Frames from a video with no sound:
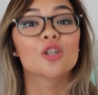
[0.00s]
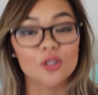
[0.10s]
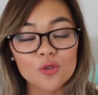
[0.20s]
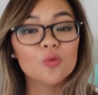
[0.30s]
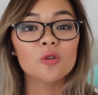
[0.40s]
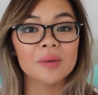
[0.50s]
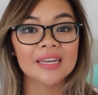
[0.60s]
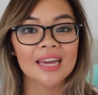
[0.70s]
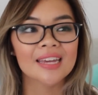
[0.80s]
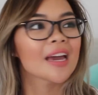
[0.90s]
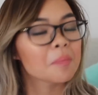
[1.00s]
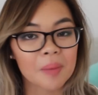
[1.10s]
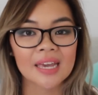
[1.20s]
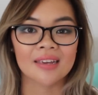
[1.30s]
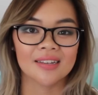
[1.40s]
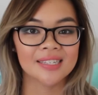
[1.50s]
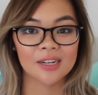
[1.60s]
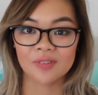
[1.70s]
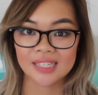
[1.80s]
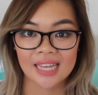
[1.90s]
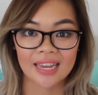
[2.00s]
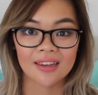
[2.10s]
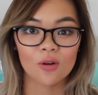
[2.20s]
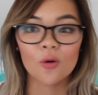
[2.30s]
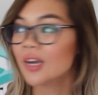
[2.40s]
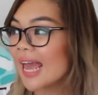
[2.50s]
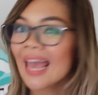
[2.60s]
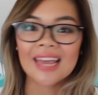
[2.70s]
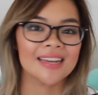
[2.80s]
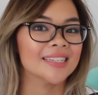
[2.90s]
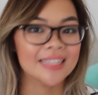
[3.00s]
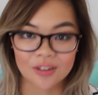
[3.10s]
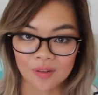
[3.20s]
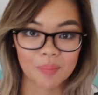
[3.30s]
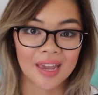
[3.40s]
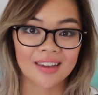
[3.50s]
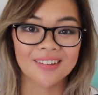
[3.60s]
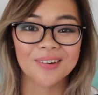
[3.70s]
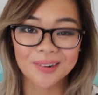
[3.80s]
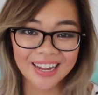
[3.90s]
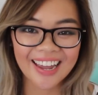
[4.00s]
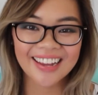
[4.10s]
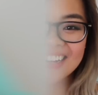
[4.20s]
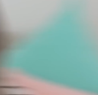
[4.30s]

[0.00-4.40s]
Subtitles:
you will be getting a B instead of a C, or an A instead of a B. Okay,